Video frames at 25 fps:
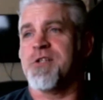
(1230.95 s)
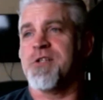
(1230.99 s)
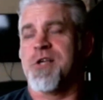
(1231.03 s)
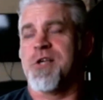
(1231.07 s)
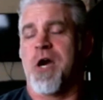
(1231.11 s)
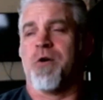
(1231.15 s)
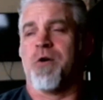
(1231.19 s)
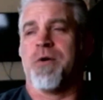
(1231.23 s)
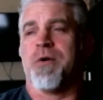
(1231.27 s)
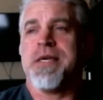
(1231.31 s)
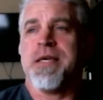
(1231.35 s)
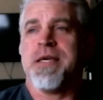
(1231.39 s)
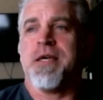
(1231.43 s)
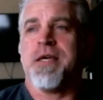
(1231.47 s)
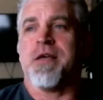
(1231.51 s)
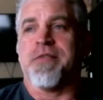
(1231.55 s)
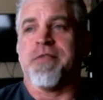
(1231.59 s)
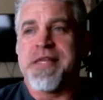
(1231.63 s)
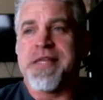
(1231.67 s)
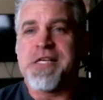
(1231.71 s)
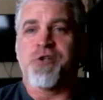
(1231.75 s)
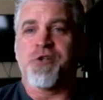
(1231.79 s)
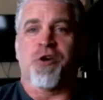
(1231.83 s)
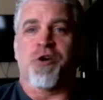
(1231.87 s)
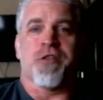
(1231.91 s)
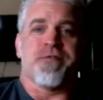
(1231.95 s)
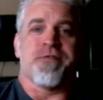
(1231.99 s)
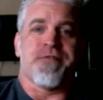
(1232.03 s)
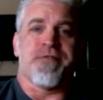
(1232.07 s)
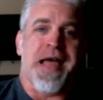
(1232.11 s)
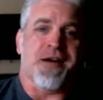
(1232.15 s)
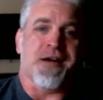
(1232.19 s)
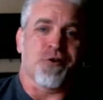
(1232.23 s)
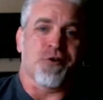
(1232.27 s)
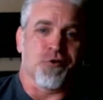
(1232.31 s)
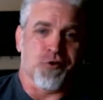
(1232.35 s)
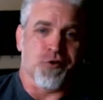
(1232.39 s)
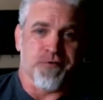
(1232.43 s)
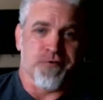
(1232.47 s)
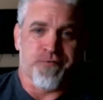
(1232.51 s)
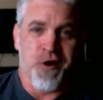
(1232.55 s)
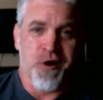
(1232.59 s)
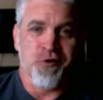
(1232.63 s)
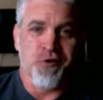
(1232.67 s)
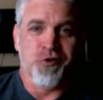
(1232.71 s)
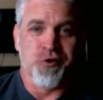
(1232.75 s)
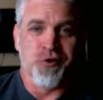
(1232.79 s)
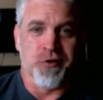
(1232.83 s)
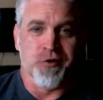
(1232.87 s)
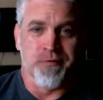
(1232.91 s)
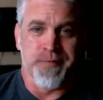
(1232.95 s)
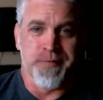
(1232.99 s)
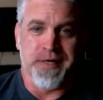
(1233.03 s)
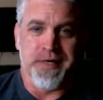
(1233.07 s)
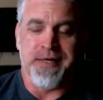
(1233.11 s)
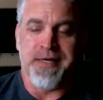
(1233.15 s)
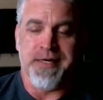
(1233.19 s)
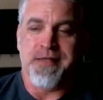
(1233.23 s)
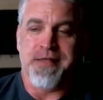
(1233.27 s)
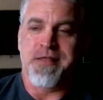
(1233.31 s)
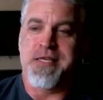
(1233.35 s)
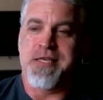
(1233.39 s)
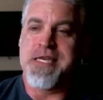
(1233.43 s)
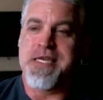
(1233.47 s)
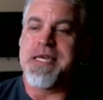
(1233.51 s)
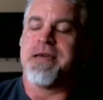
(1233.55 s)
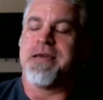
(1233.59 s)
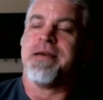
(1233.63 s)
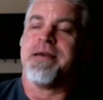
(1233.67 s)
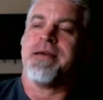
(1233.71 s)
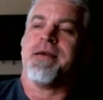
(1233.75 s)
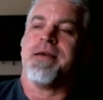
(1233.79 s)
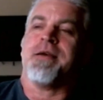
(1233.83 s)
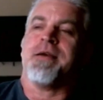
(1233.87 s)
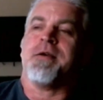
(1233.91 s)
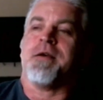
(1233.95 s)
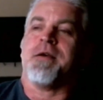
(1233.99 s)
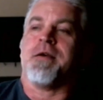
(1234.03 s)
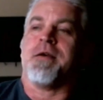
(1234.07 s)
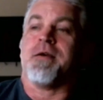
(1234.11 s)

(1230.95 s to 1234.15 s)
So these are the factors of functional ability. The